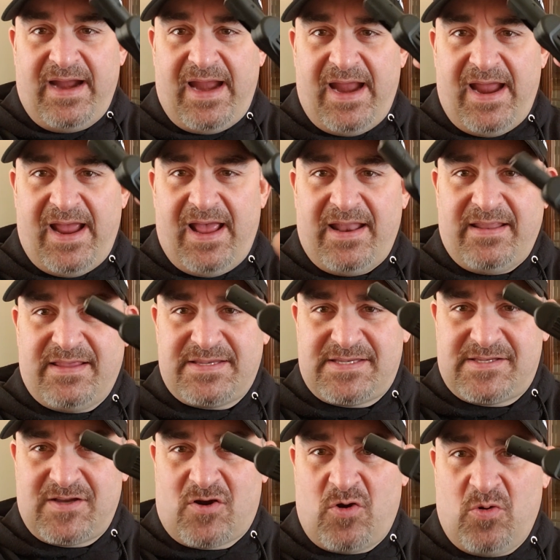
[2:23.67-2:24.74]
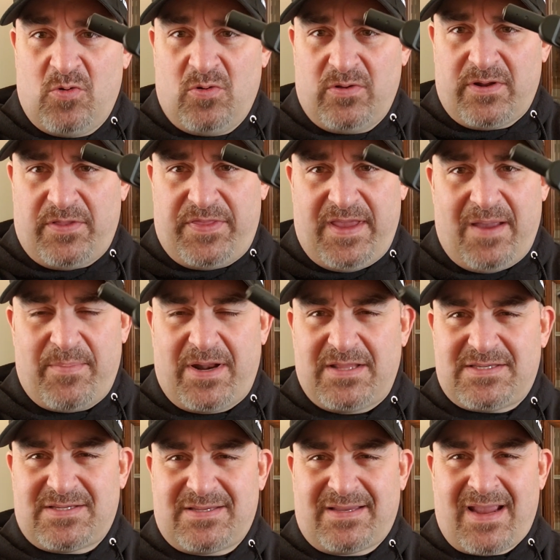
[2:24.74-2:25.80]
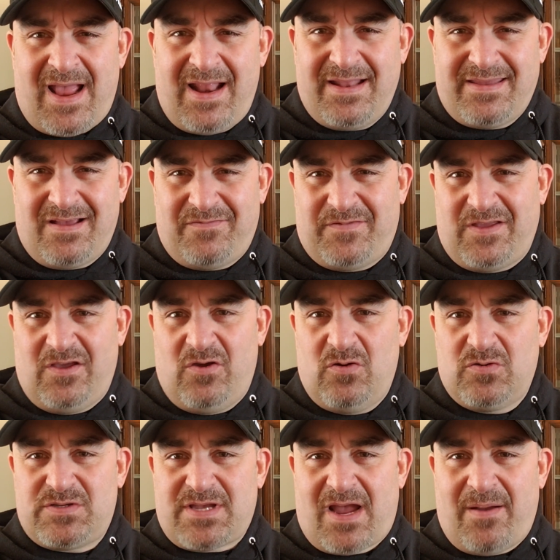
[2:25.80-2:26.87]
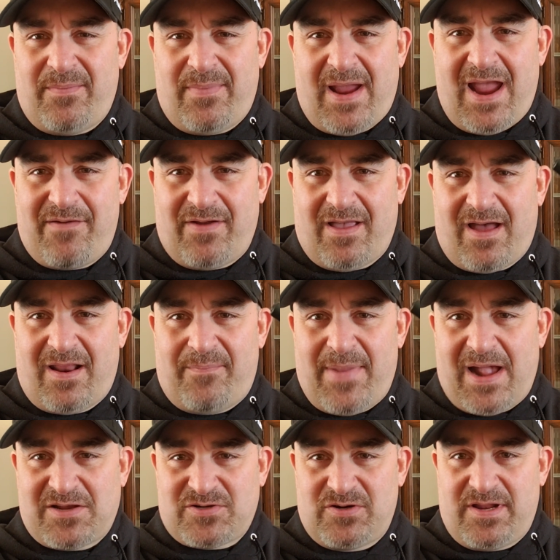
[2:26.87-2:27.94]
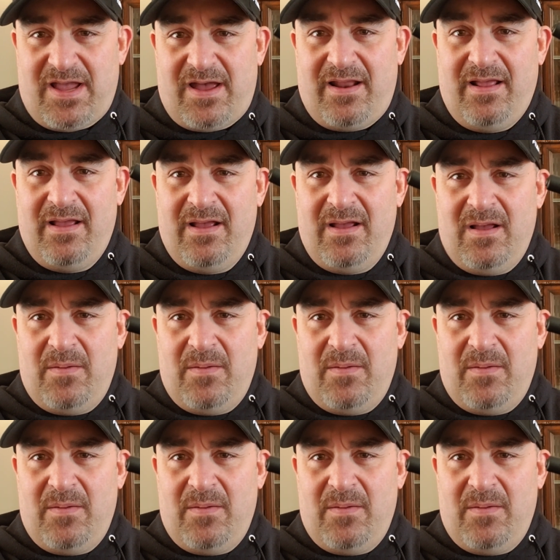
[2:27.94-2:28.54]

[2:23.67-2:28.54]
And this is a cool little thing, but it's kind of tough to use. I haven't got it mastered yet.